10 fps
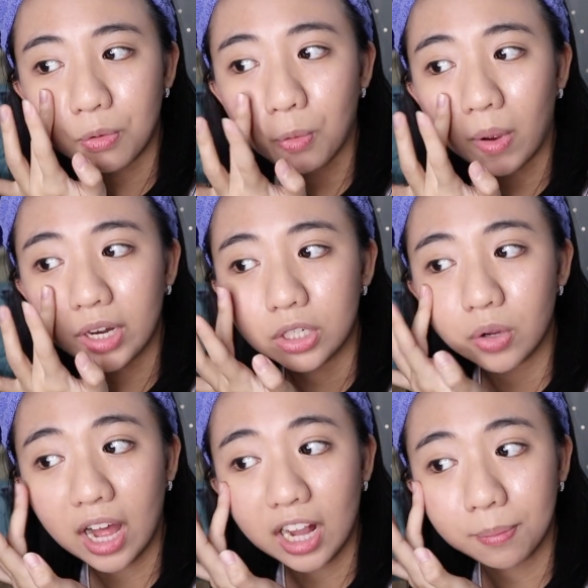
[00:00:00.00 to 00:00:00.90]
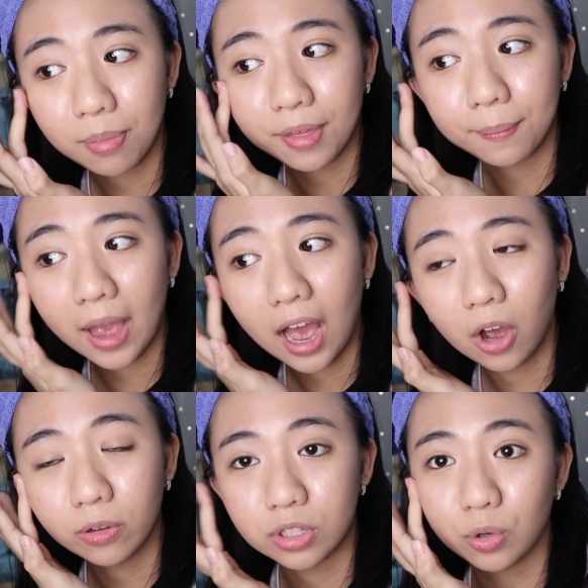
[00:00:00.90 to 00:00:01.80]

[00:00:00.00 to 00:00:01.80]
and we wanted to help them out.